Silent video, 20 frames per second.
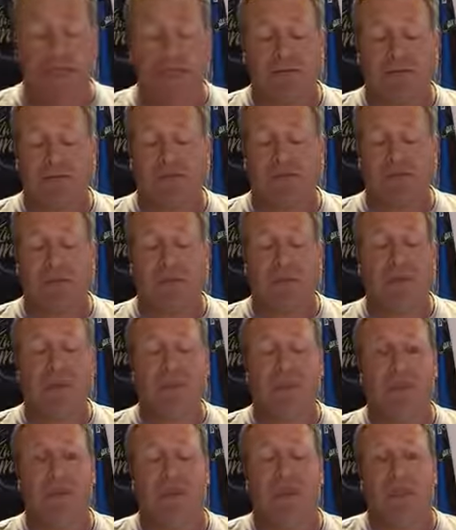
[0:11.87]

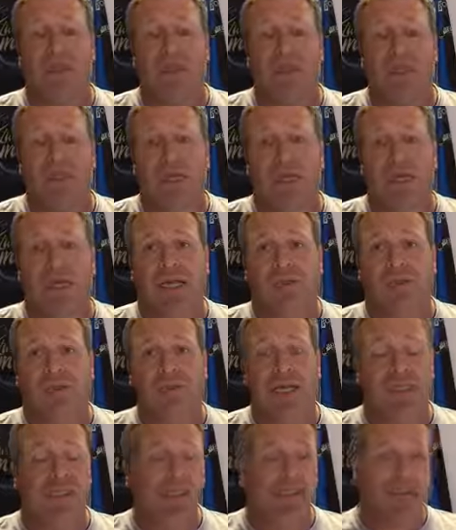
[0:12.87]
properties, and we've
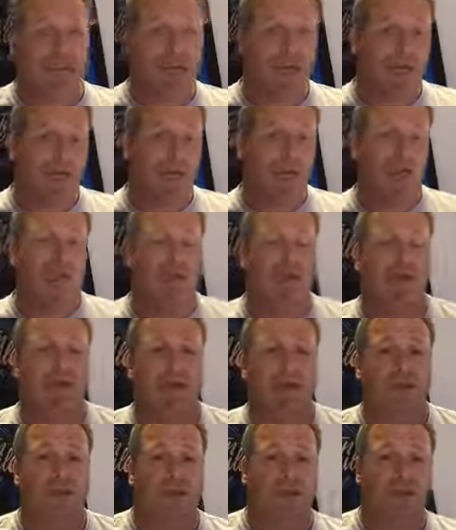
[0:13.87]
actually set up our own
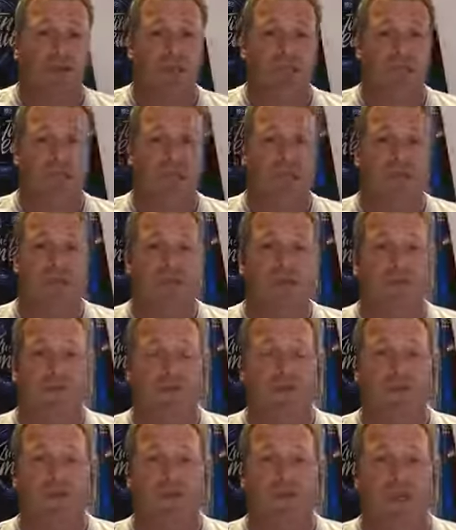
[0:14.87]
little display room
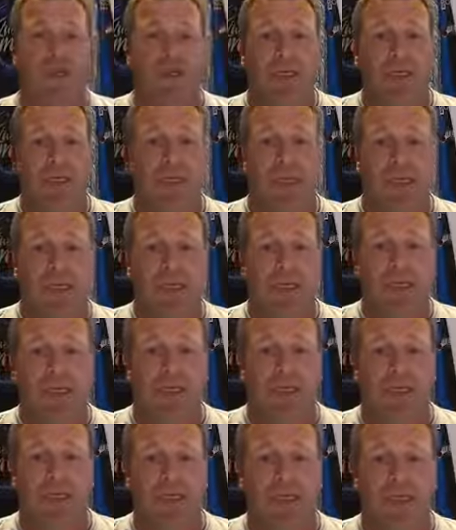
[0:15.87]

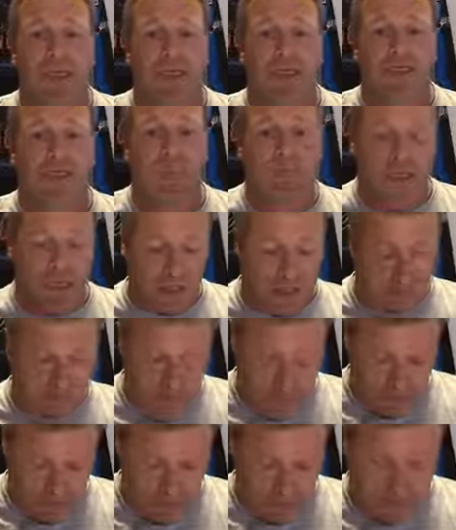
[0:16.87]
in the new facility.
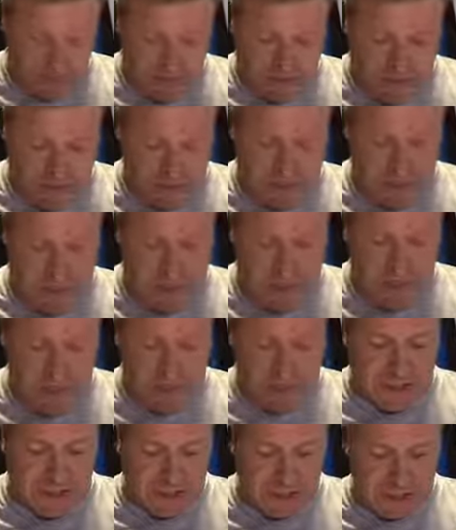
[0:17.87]
Plus we actually
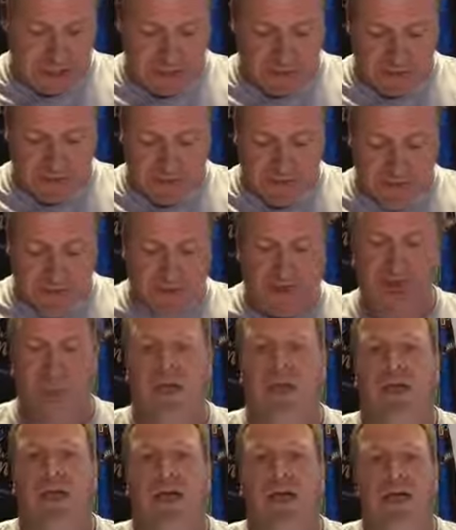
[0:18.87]
have
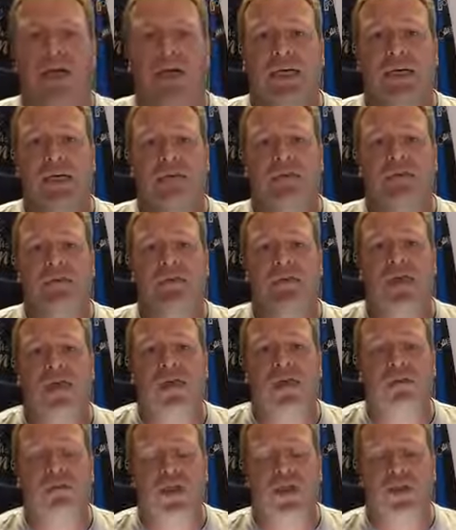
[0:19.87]
our
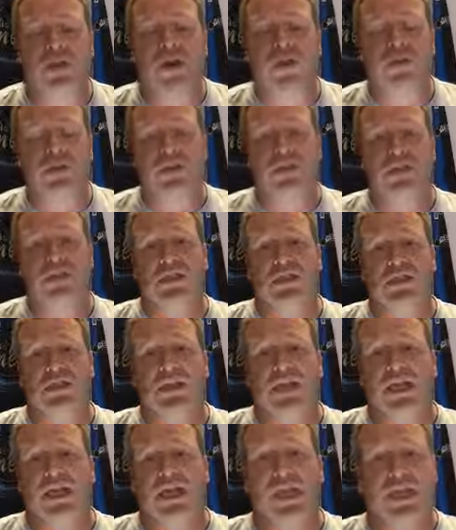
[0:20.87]
own office
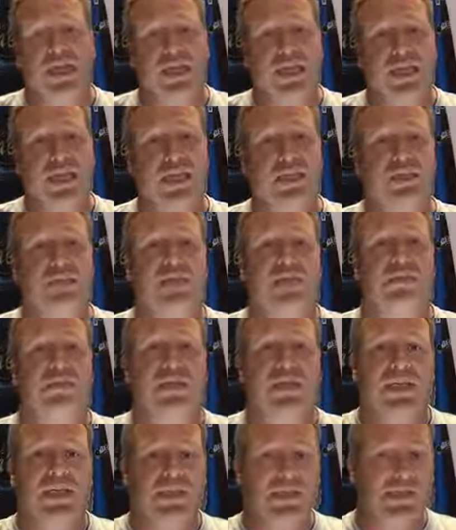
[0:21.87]
and
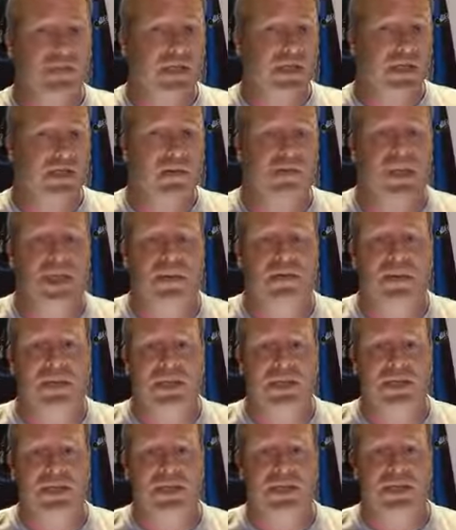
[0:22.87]
something special happening
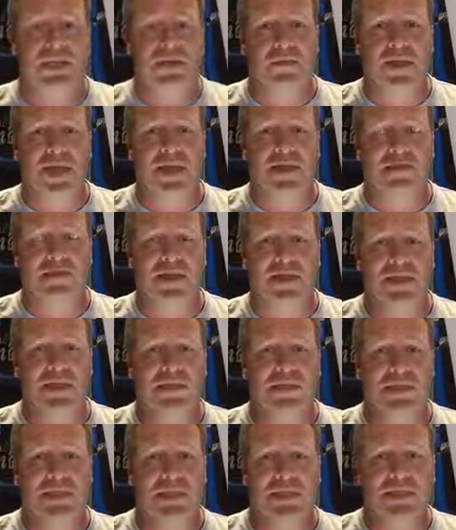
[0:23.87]
in the background
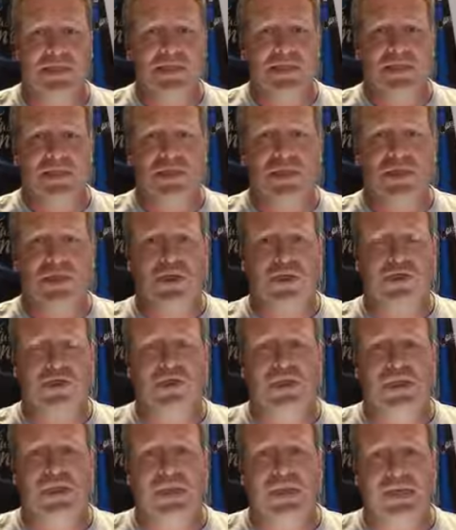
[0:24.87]
as well,
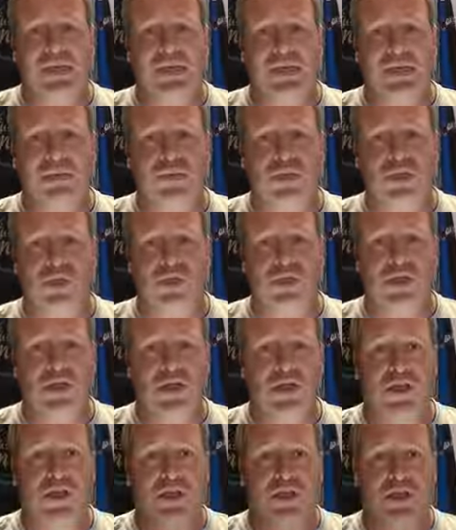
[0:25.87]
which we'll show
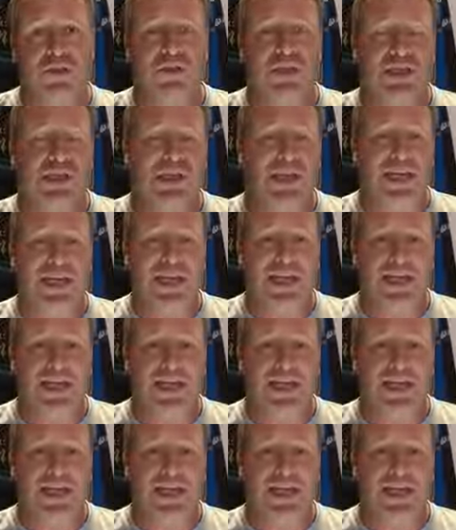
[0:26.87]
you much later.